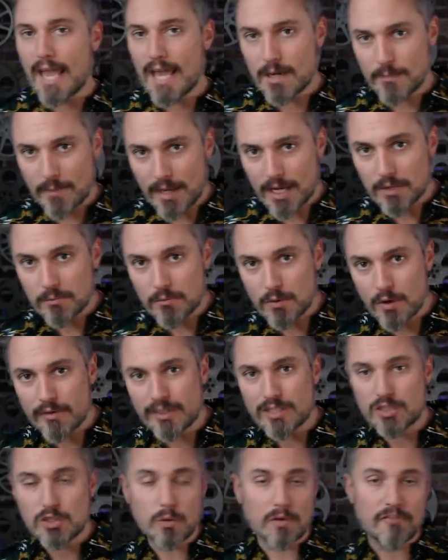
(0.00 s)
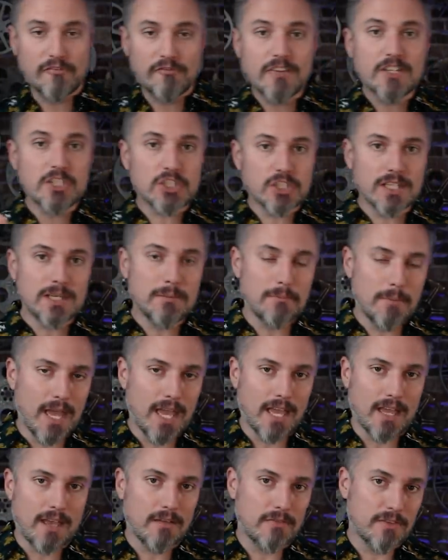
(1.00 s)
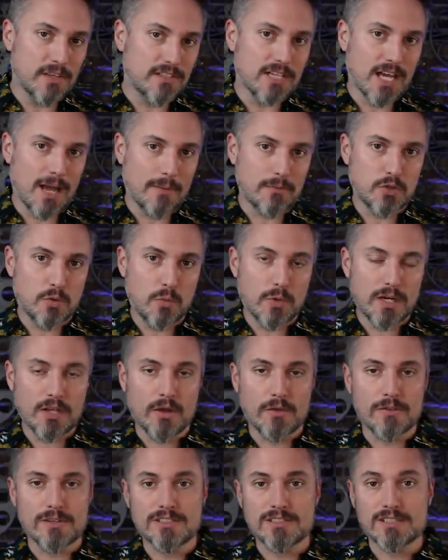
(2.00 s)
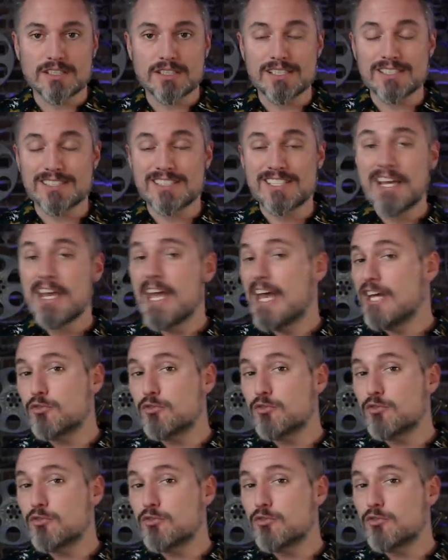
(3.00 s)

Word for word: animated movie to officially make the top twenty on this list